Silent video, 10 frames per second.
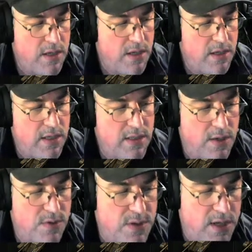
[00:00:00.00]
East
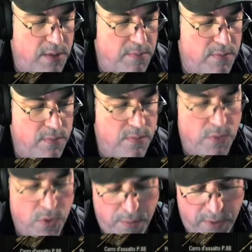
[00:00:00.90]
Coast time,
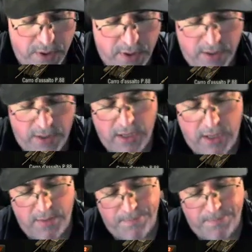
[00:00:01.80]
North America, NA.